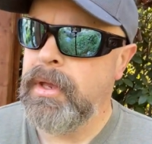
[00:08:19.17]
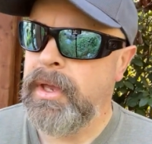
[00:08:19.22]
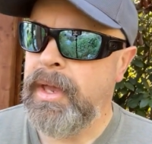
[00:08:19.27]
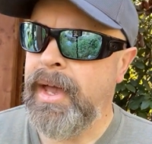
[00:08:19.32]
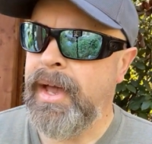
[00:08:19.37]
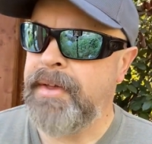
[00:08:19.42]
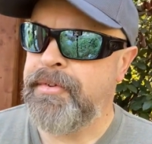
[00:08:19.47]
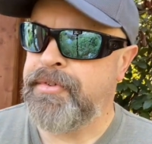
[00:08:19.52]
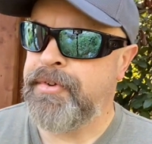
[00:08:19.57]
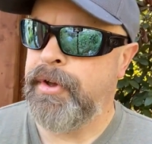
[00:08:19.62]

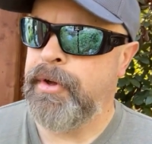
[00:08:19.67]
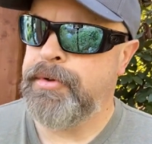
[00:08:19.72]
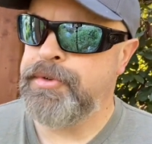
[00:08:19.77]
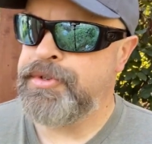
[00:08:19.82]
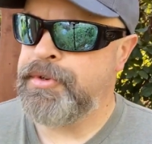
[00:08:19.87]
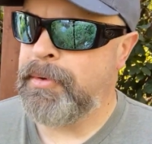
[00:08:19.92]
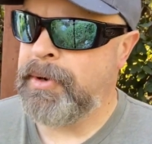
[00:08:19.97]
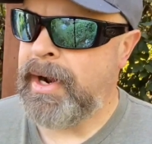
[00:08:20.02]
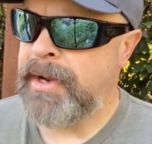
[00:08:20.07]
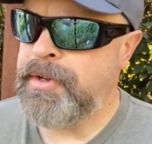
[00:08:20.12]
yeah, so
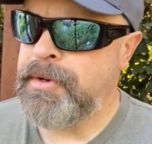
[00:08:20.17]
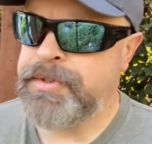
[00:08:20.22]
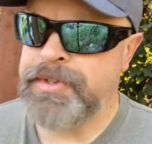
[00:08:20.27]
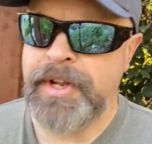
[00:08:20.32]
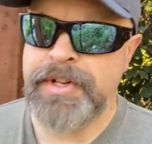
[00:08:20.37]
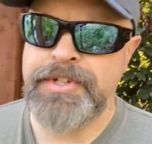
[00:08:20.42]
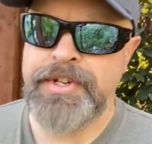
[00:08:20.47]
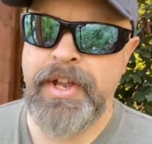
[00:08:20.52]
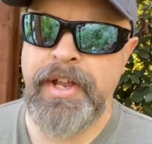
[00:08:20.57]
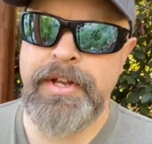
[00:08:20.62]
what I do
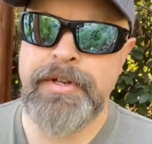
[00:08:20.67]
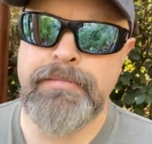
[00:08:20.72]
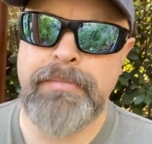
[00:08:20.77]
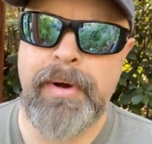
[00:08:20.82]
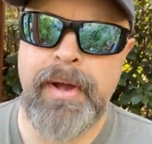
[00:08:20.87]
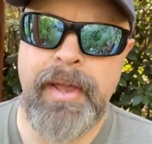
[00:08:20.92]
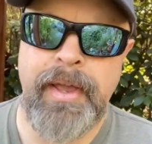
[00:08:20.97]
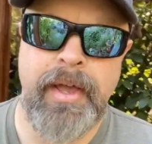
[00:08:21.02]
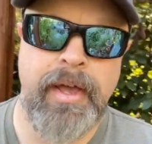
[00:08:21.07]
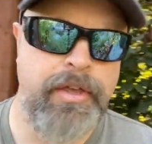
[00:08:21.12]
is I change
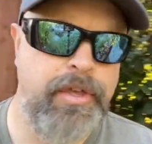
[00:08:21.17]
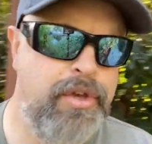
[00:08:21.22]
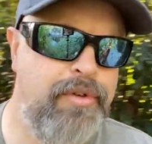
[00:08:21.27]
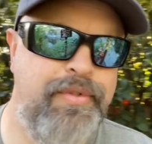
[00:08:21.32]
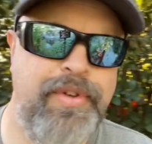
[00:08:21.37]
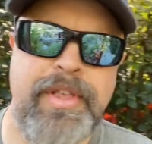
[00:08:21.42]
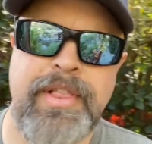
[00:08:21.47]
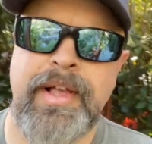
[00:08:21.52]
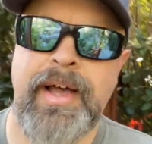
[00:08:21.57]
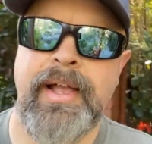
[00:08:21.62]
my
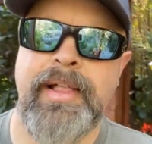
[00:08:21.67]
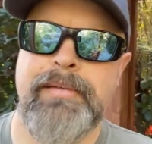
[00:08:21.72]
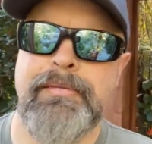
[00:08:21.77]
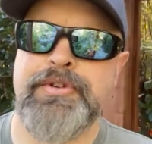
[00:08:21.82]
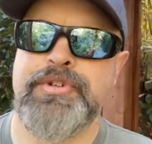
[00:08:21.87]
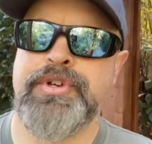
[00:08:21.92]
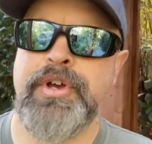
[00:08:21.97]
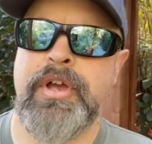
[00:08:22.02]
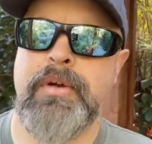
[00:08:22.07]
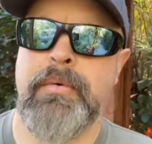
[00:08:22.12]
UV light.
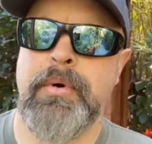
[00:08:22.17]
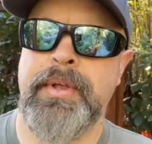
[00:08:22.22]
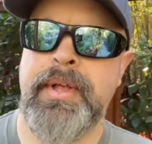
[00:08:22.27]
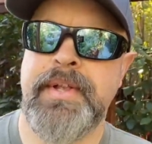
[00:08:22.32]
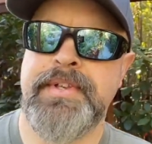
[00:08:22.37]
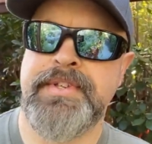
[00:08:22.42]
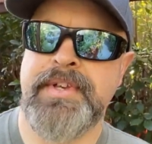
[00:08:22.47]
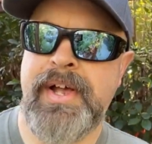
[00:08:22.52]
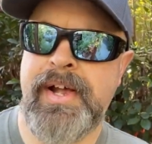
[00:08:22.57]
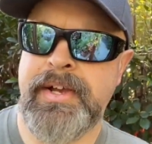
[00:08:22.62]
Let me show you where
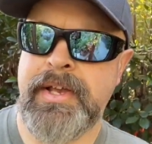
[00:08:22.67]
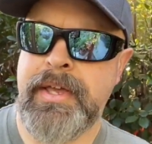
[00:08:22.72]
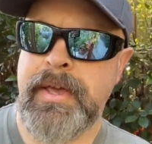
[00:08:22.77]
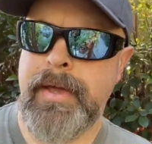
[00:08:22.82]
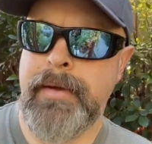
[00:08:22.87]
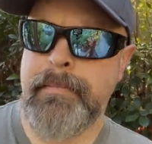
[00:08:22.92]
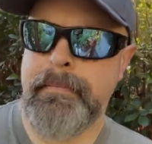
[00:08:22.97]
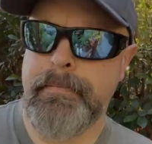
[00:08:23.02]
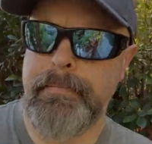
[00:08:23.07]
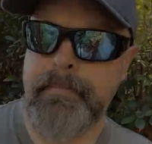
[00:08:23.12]
that's at,
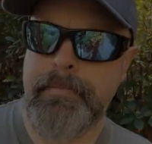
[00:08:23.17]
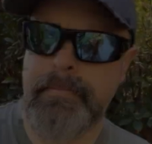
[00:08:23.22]
okay?